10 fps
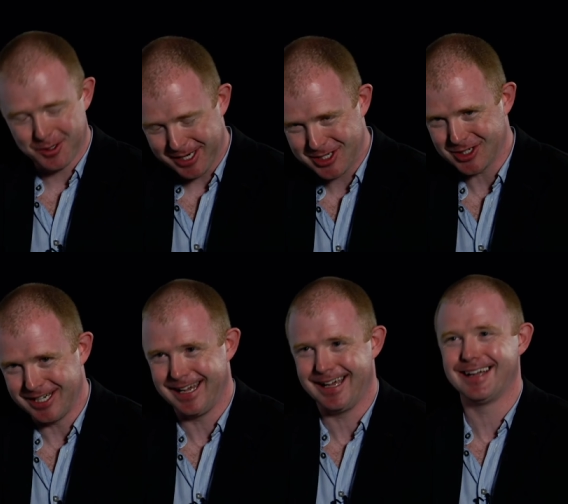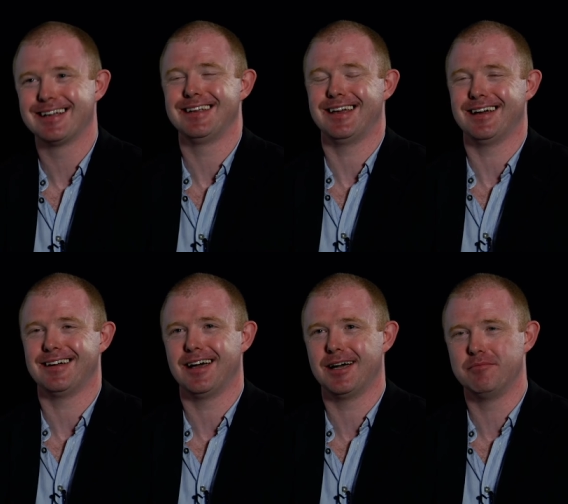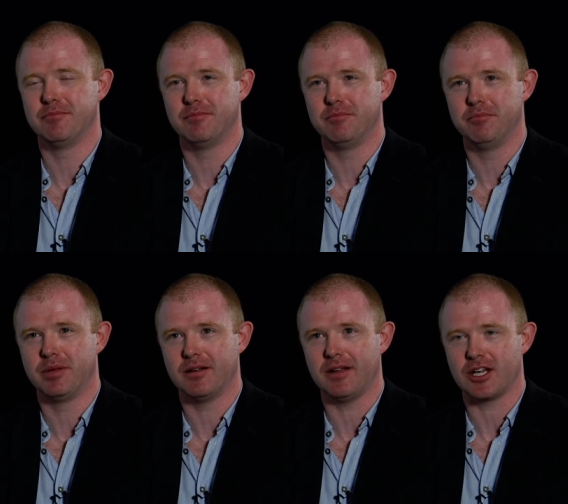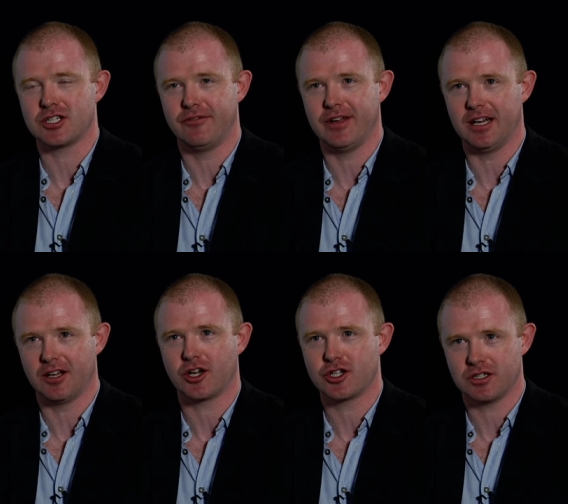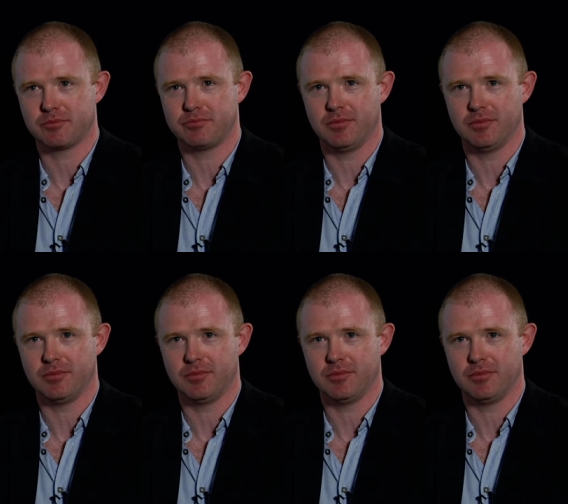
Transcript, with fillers: question, yeah. yeah, yeah. Um, but actually feeling like I should,